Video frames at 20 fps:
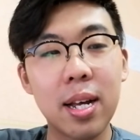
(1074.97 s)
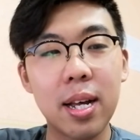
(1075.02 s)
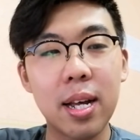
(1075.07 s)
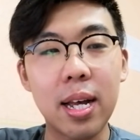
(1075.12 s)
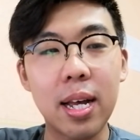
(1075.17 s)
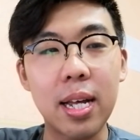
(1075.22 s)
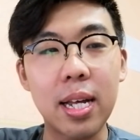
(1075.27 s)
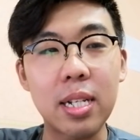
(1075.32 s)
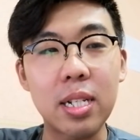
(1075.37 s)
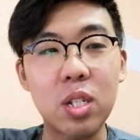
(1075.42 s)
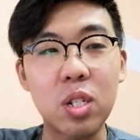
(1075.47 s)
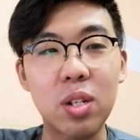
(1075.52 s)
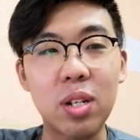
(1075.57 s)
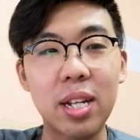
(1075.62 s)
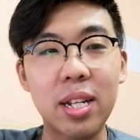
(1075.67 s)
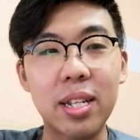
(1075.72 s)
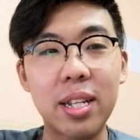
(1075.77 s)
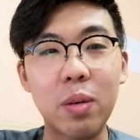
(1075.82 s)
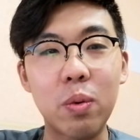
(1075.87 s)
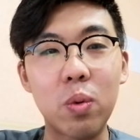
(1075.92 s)
uh, so
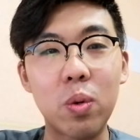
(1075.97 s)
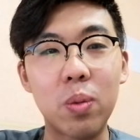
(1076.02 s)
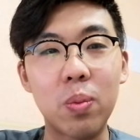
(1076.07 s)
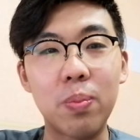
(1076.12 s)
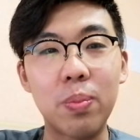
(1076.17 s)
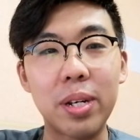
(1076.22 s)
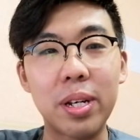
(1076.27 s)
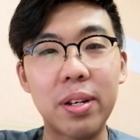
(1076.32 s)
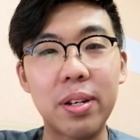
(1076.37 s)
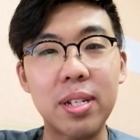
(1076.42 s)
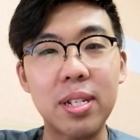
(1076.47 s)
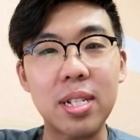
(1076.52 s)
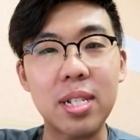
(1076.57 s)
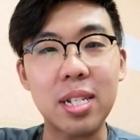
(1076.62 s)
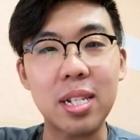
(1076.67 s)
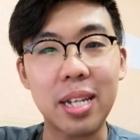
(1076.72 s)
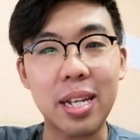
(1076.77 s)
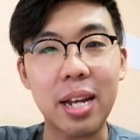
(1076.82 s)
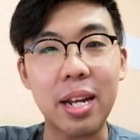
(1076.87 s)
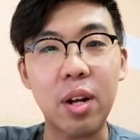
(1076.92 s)
that they won't be
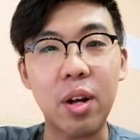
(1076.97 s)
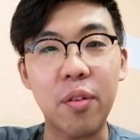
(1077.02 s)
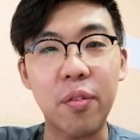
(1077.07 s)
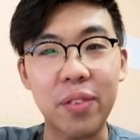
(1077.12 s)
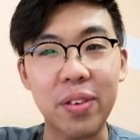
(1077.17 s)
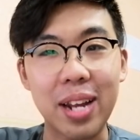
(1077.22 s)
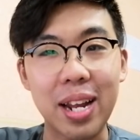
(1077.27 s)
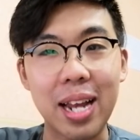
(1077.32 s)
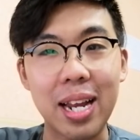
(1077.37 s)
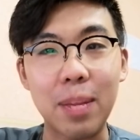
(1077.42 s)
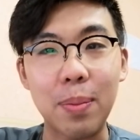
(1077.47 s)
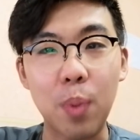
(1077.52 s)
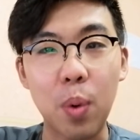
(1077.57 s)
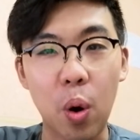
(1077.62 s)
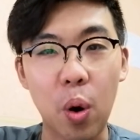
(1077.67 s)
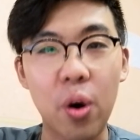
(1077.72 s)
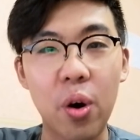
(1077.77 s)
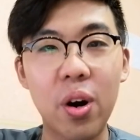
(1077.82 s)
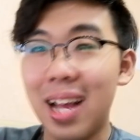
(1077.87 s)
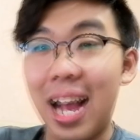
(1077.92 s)
scared of it
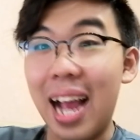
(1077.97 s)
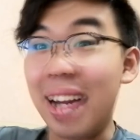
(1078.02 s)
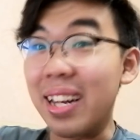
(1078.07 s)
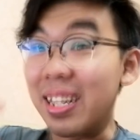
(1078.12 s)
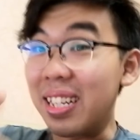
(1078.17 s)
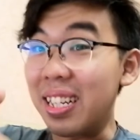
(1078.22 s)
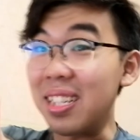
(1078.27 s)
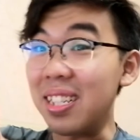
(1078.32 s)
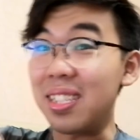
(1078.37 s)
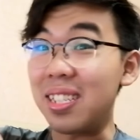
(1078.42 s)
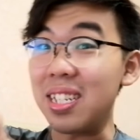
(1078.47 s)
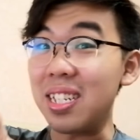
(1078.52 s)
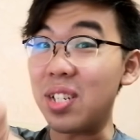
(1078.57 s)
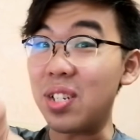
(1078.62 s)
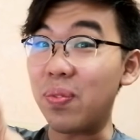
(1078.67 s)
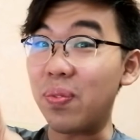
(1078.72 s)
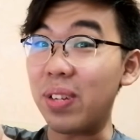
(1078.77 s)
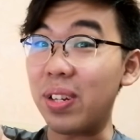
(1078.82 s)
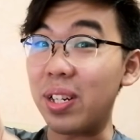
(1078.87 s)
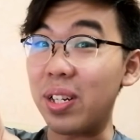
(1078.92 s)
anymore. I did this
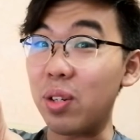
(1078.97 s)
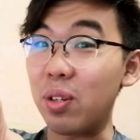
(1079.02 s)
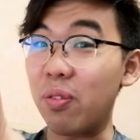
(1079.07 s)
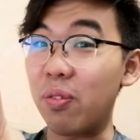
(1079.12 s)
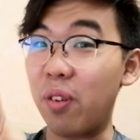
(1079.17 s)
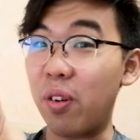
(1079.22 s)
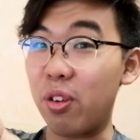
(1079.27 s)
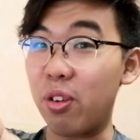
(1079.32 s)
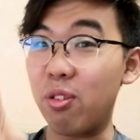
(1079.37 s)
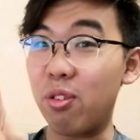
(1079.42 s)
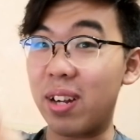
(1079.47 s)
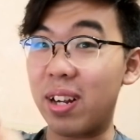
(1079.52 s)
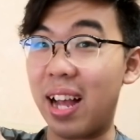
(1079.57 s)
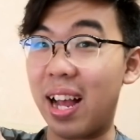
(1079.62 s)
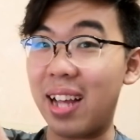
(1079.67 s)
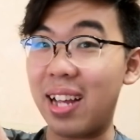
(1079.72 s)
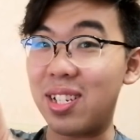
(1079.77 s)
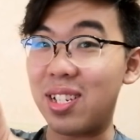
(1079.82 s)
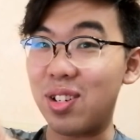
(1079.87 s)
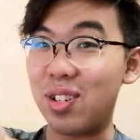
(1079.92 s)
video for you
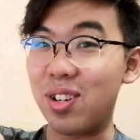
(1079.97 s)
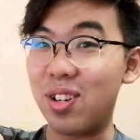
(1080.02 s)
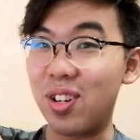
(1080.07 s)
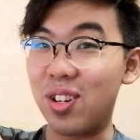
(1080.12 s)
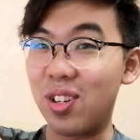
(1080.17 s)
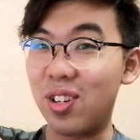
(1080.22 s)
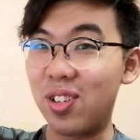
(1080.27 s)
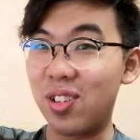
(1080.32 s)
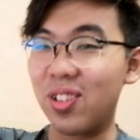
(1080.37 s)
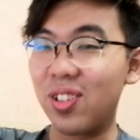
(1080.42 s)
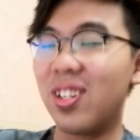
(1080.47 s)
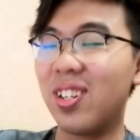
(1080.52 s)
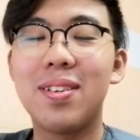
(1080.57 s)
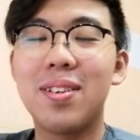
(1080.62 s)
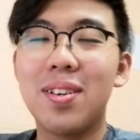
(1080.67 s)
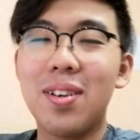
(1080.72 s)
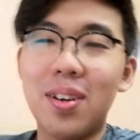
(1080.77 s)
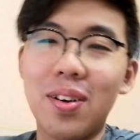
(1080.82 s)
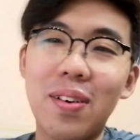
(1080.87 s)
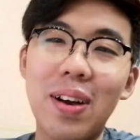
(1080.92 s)
guys, you know.
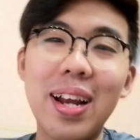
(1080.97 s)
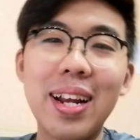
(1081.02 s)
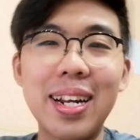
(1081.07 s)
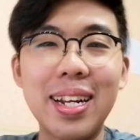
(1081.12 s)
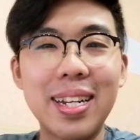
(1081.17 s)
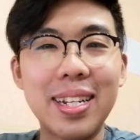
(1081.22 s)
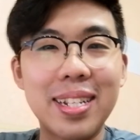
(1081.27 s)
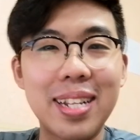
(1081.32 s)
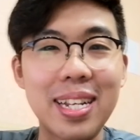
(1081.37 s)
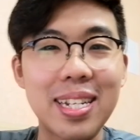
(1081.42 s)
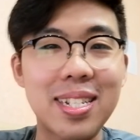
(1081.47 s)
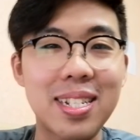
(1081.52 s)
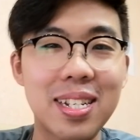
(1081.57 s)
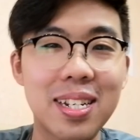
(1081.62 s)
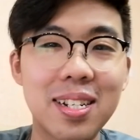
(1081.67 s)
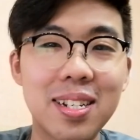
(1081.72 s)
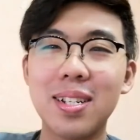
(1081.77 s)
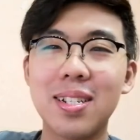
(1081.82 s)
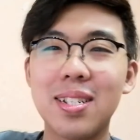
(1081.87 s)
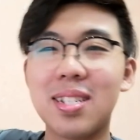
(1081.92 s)
Alright, that's
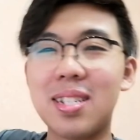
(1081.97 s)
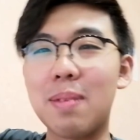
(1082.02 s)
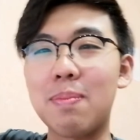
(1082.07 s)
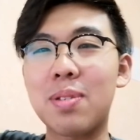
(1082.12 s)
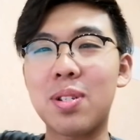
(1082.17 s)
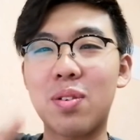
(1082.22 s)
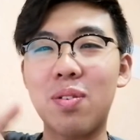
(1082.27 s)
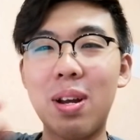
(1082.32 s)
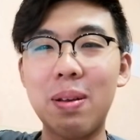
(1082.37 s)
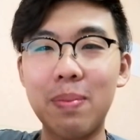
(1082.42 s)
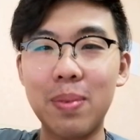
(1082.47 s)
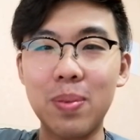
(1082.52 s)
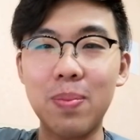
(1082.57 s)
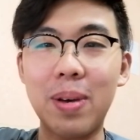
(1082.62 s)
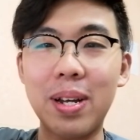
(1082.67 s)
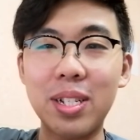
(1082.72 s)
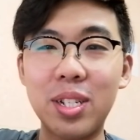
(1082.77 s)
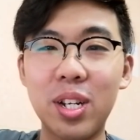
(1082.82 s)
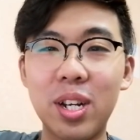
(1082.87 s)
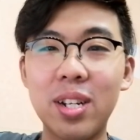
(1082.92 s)
it. Subscribe to
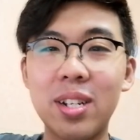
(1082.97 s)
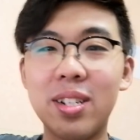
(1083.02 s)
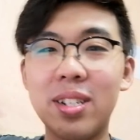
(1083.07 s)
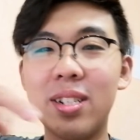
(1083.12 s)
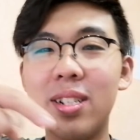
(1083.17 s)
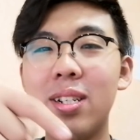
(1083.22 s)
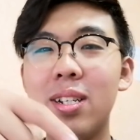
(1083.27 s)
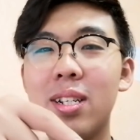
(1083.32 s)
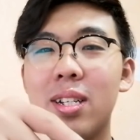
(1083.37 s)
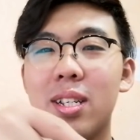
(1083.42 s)
my channel